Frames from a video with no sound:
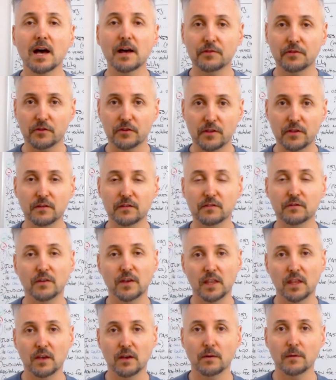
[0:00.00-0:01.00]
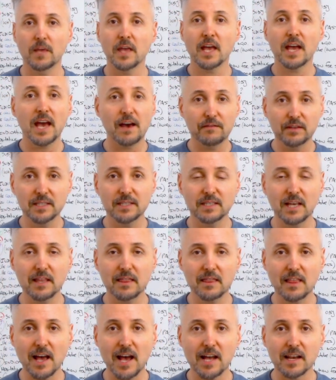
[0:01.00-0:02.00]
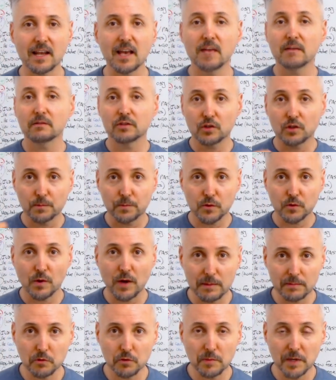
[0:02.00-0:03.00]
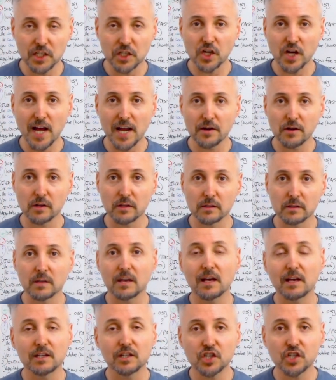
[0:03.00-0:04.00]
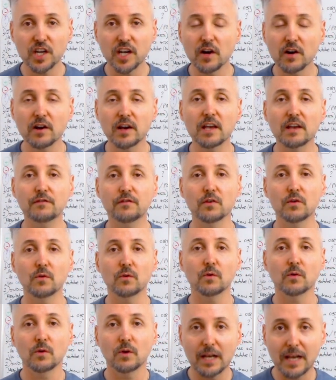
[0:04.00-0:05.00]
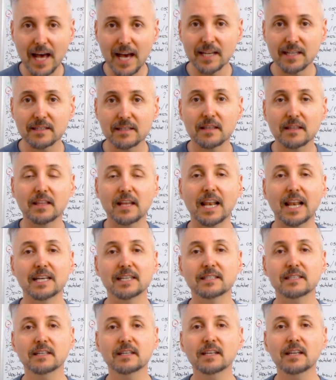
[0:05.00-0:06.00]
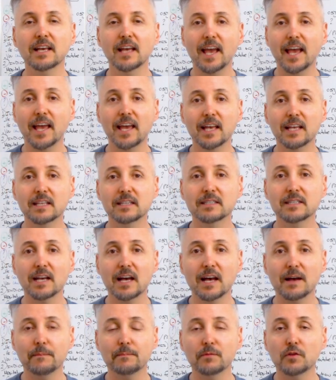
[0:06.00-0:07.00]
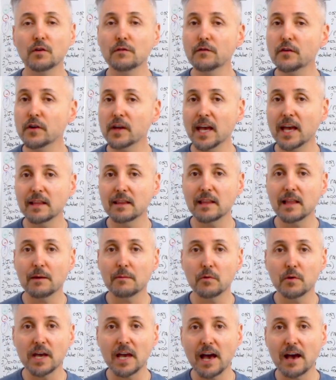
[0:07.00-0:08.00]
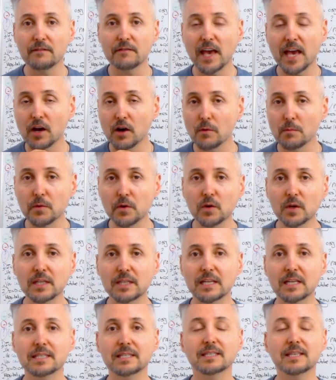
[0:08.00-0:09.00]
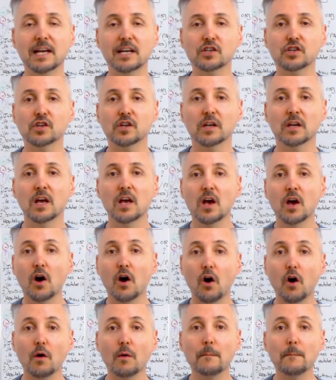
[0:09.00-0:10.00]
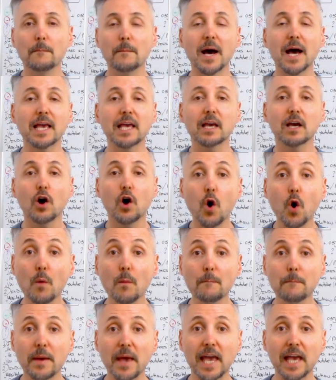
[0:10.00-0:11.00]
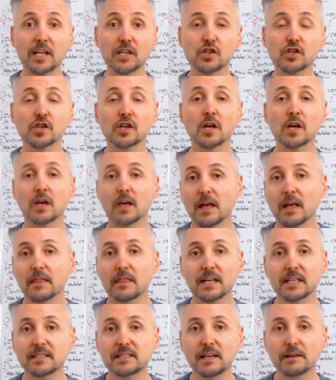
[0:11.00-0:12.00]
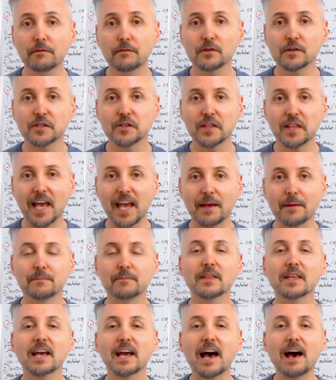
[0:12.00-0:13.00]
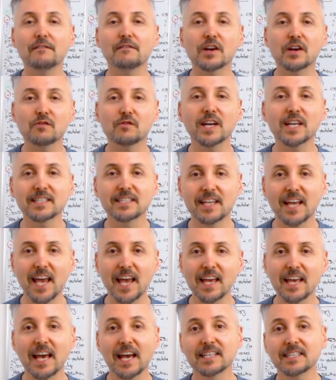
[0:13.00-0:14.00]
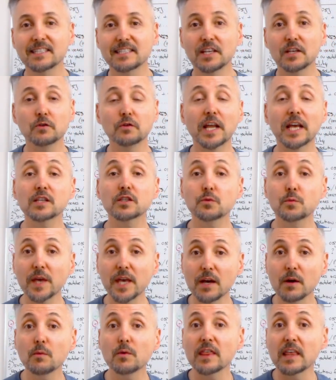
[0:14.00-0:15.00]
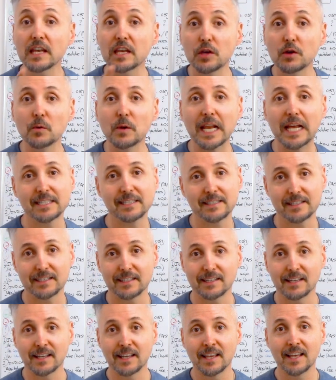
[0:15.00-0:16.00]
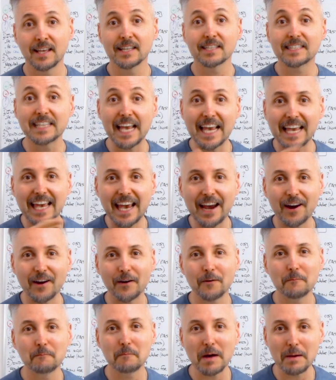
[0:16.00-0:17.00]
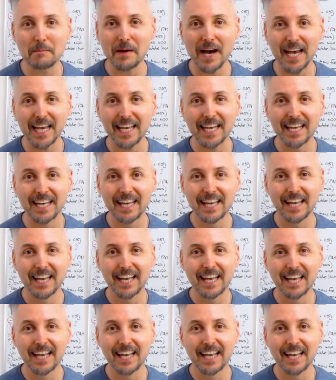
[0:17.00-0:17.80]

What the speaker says: under this video. Having said that, subscribe to my channel, share if you liked the lesson, and don't forget that we have a community section on my homepage. That's it for today. Have a great day and see you next week with a new lesson. Take care. Bye-bye.